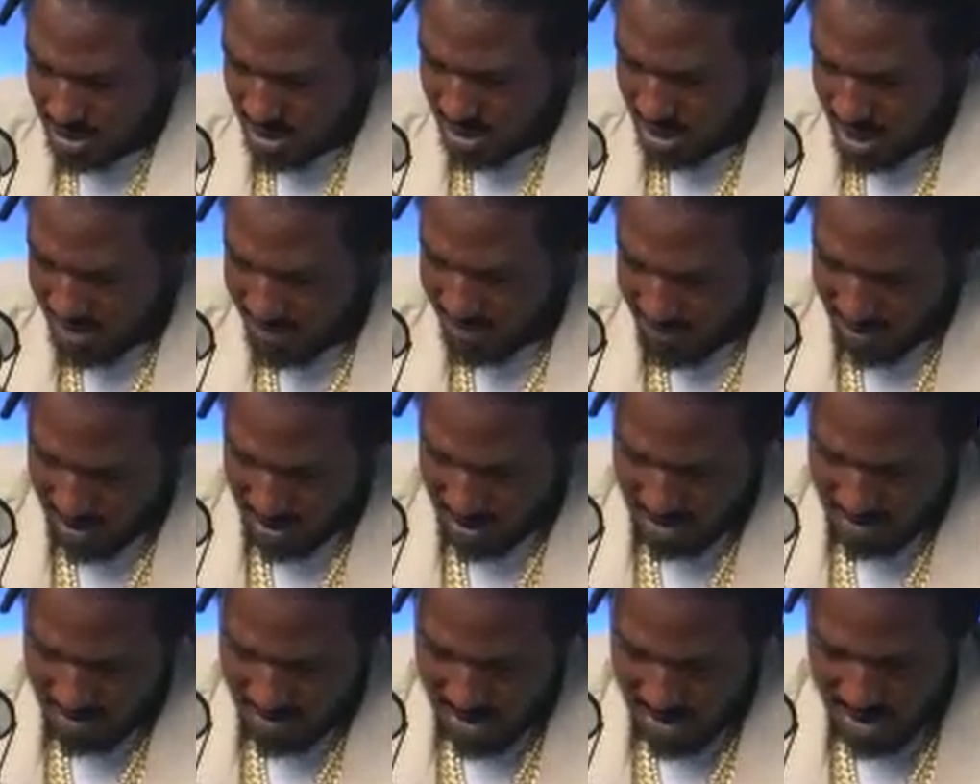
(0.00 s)

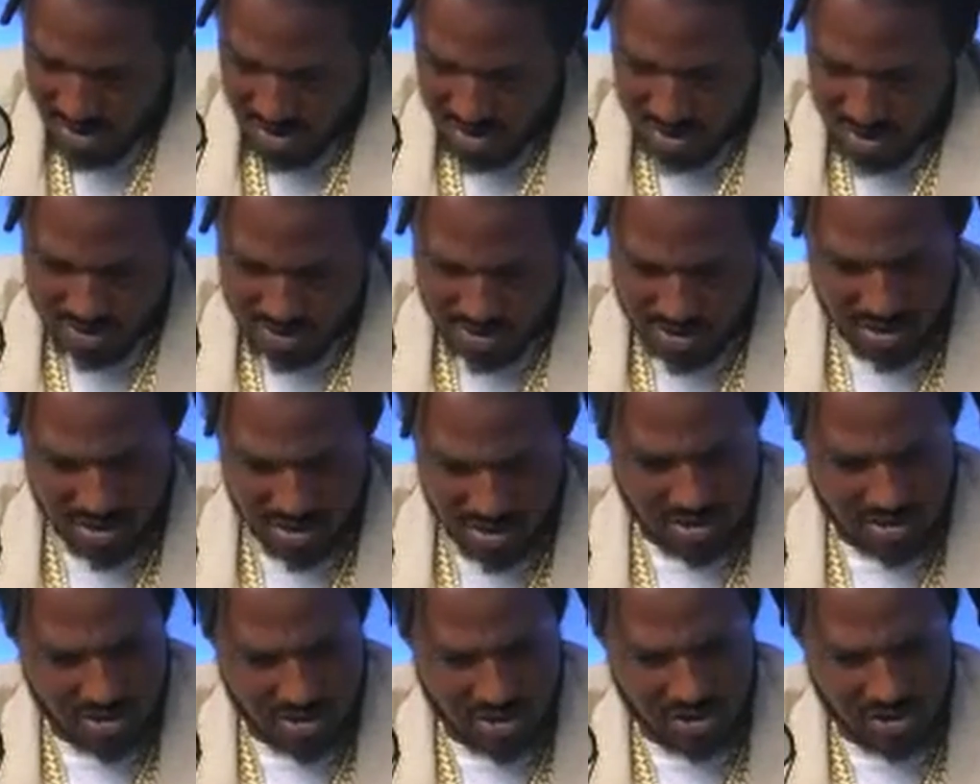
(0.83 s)
African Americans
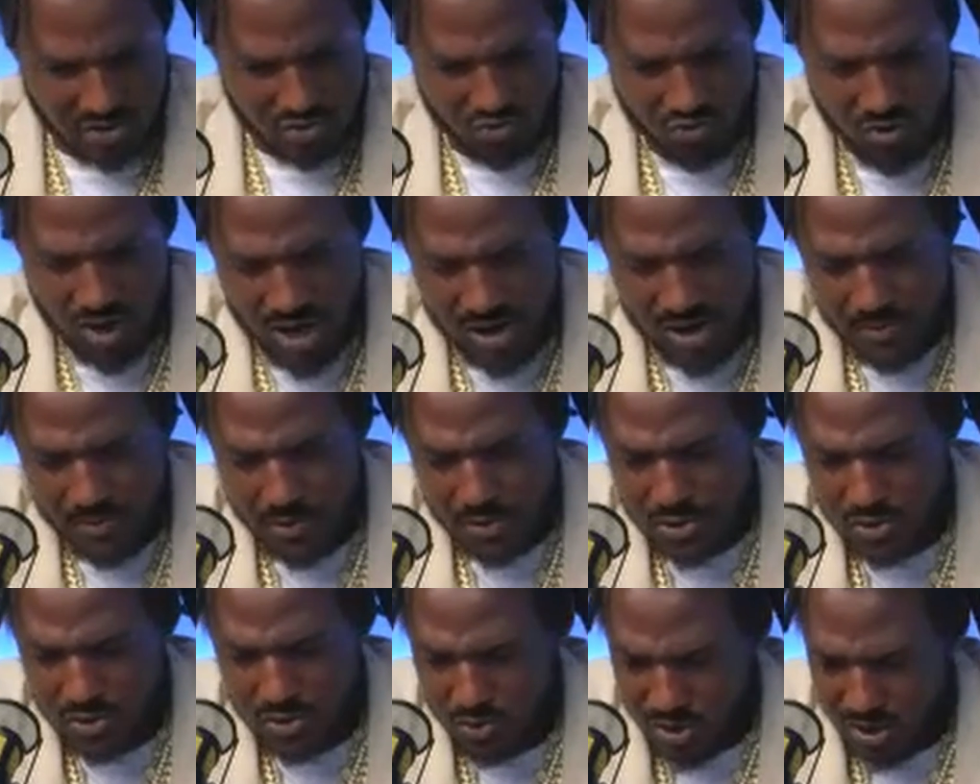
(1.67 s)
and just
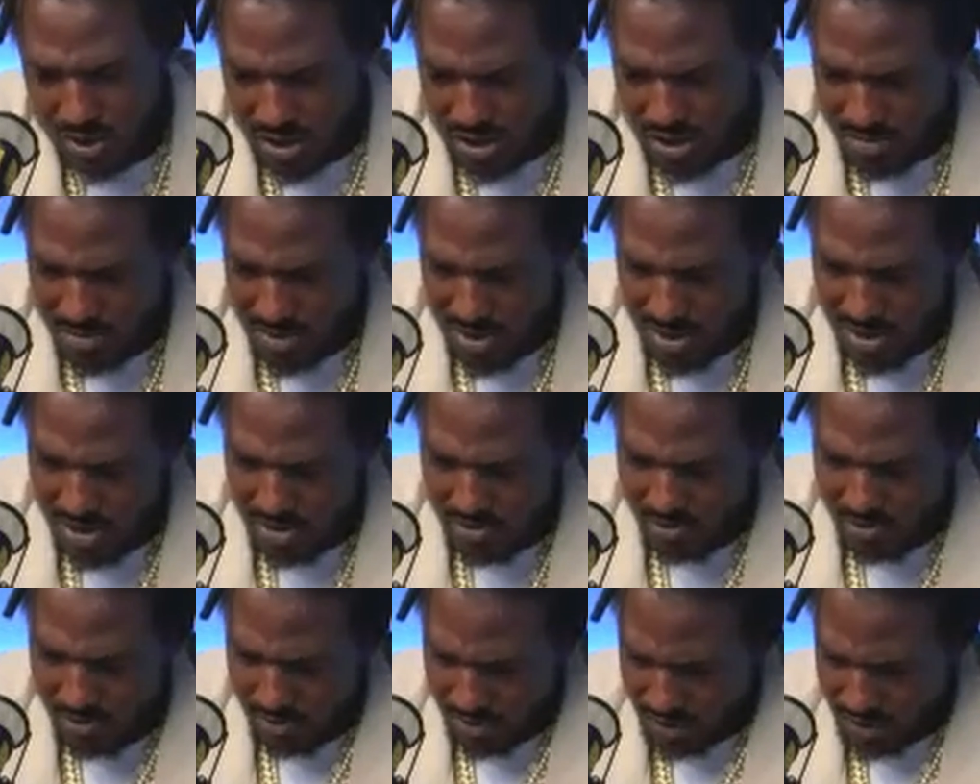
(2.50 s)
rappers, we come in,